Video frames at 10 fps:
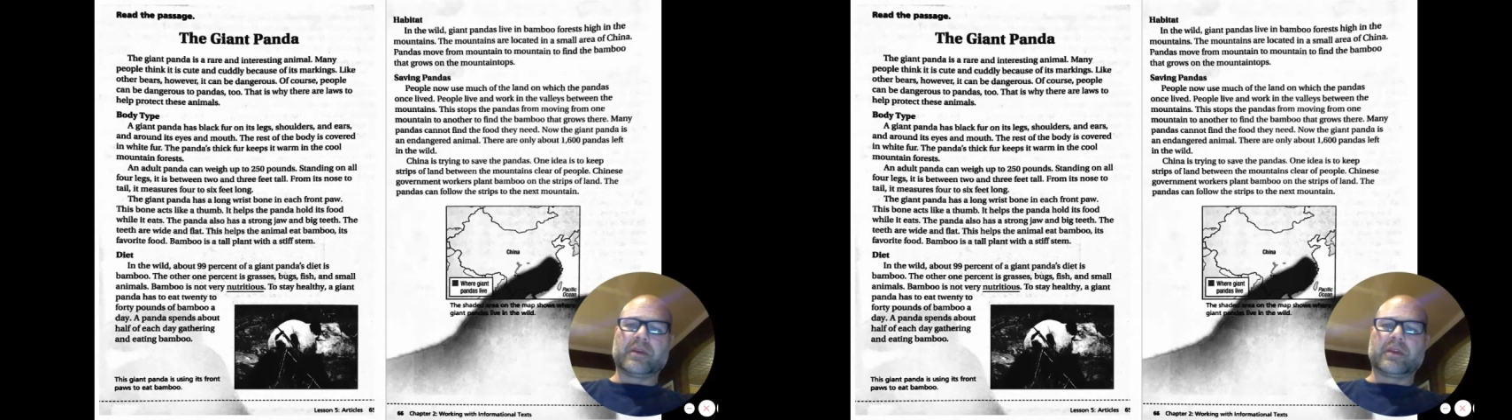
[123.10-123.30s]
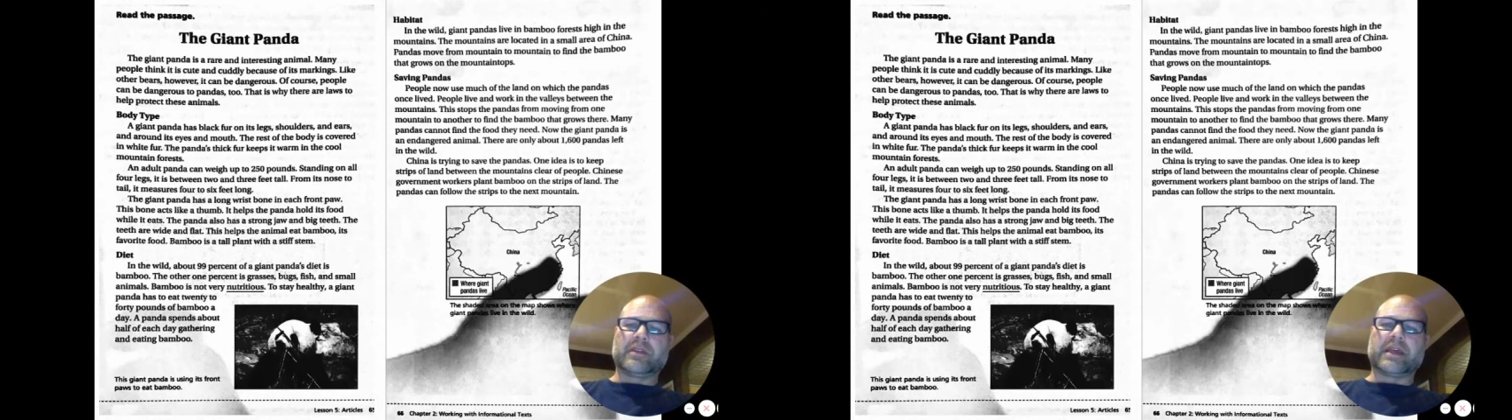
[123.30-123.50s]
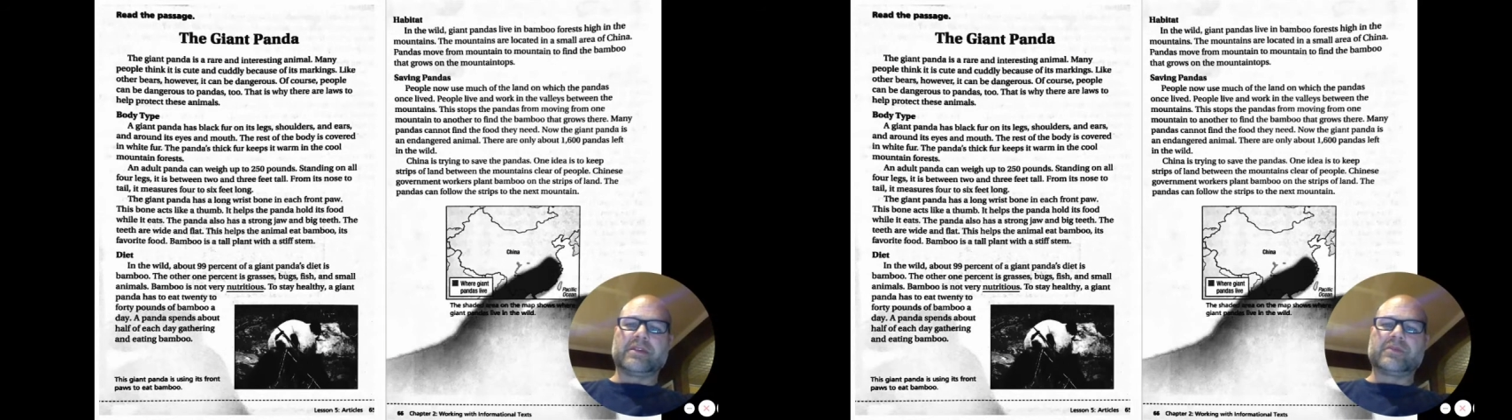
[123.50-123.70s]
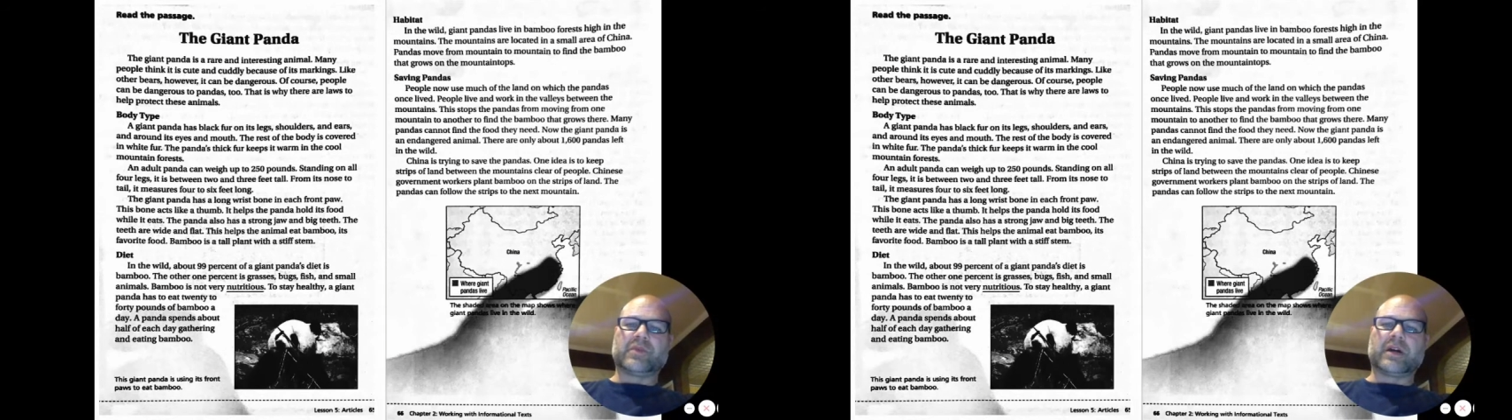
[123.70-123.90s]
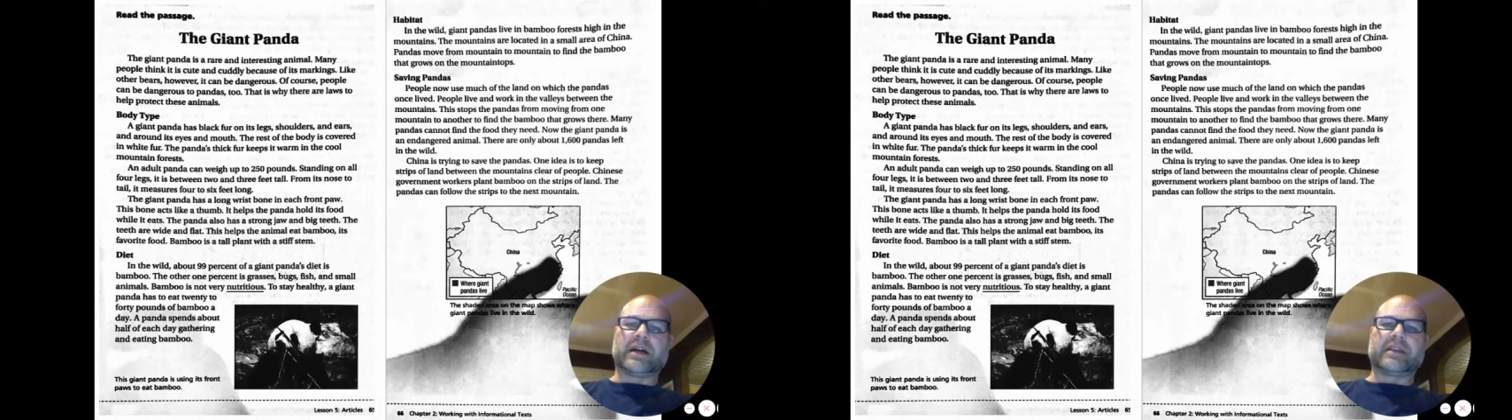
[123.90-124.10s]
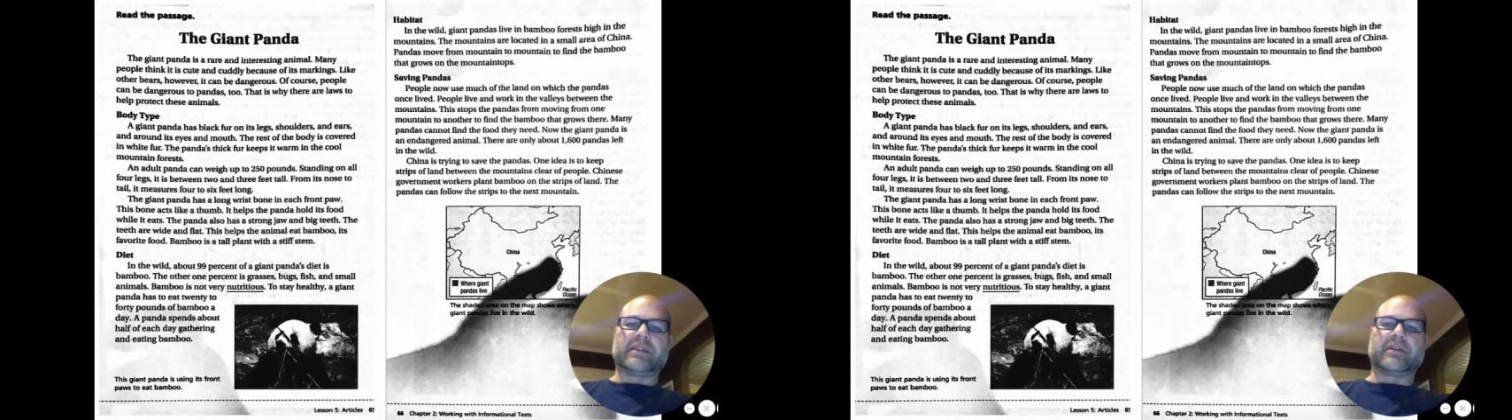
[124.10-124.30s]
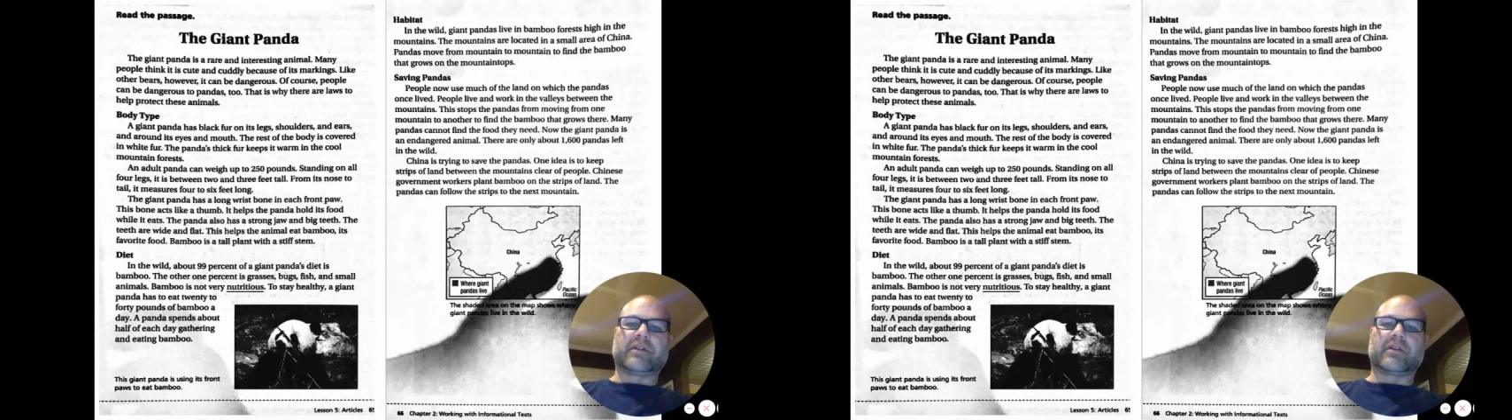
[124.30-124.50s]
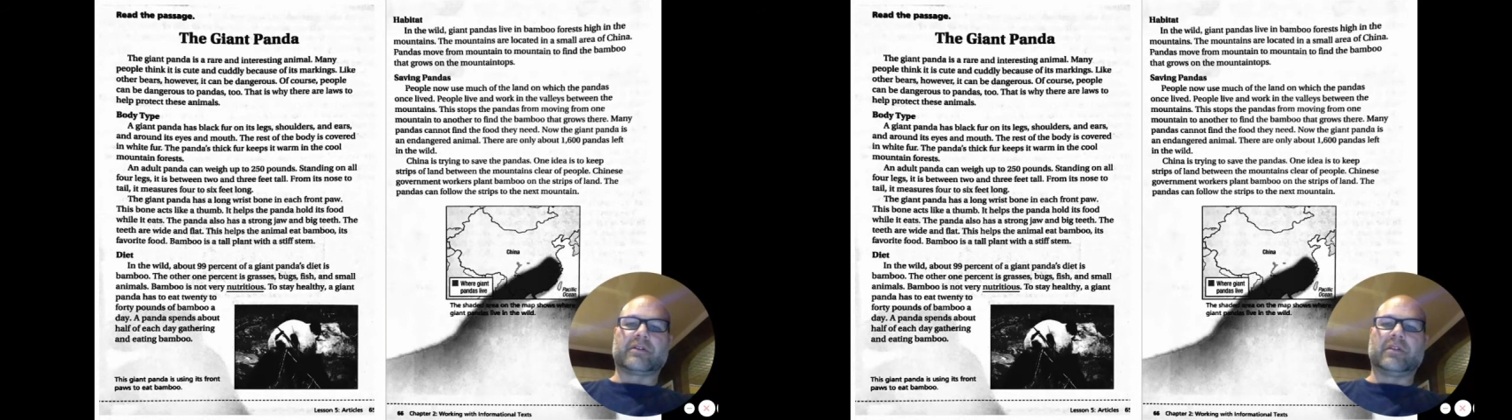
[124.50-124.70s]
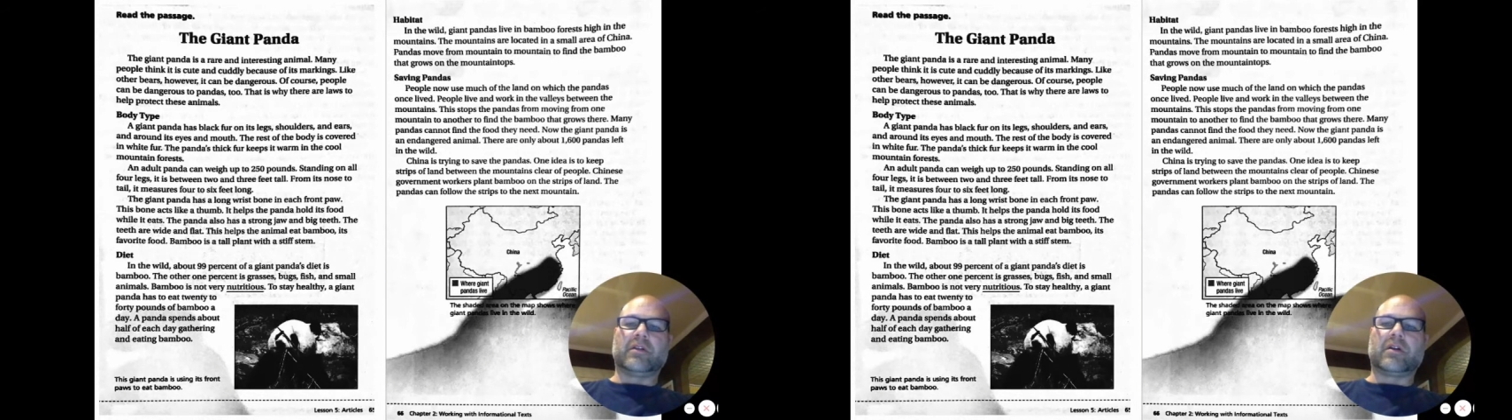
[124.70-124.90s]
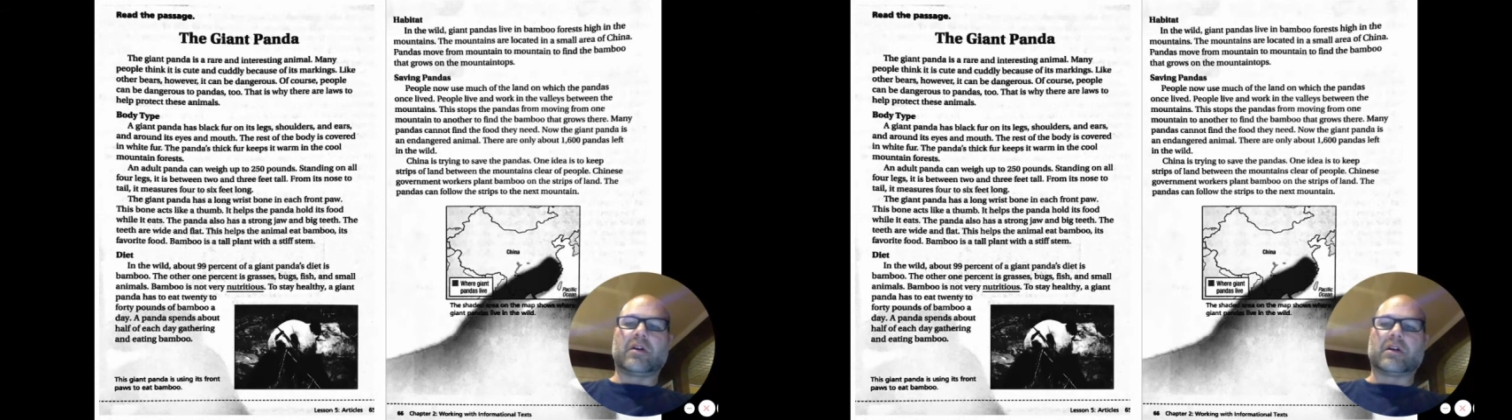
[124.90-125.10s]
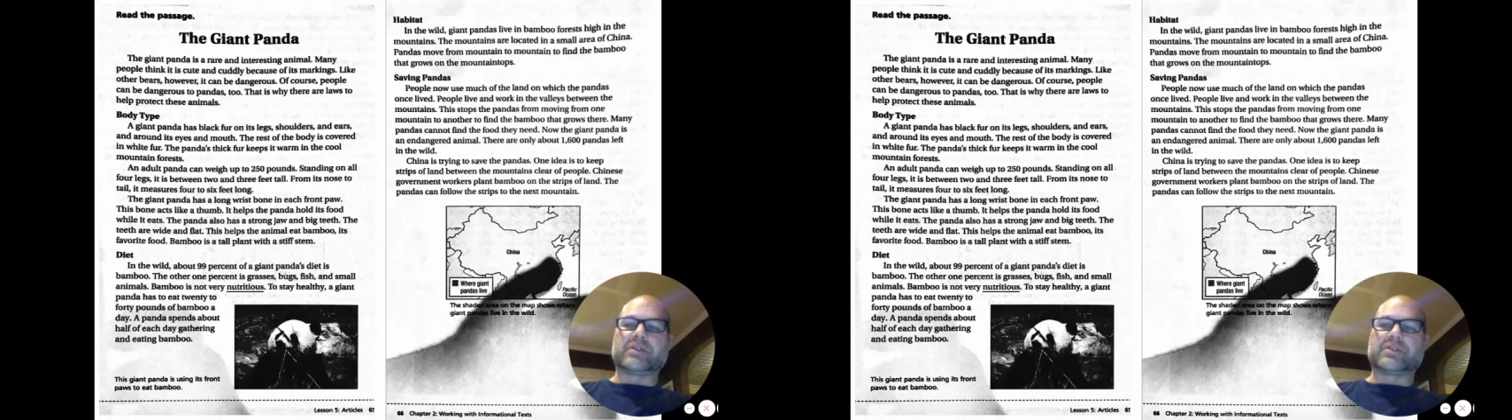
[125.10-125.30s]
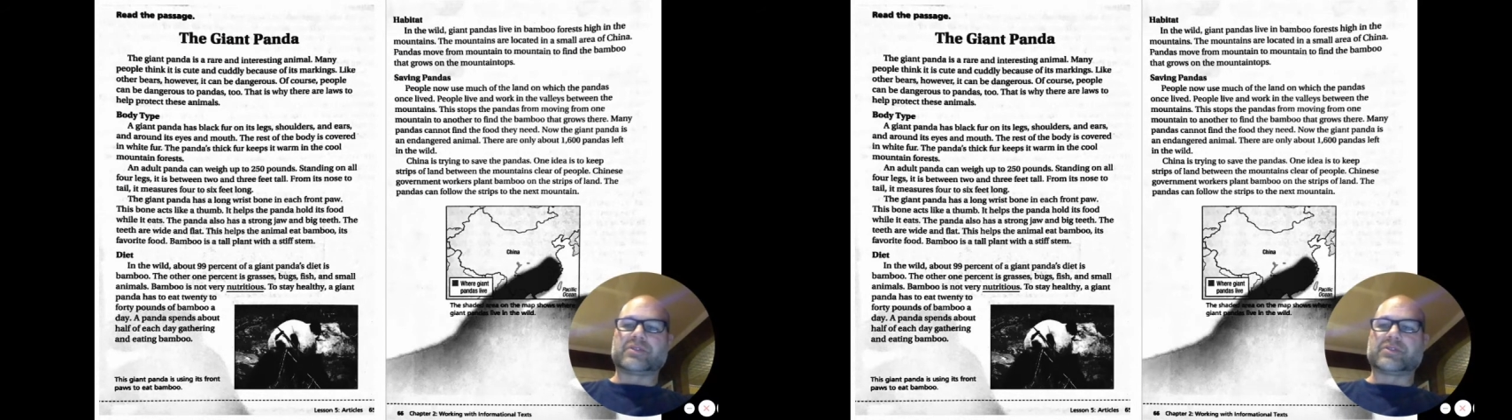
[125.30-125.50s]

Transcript: That is why there are laws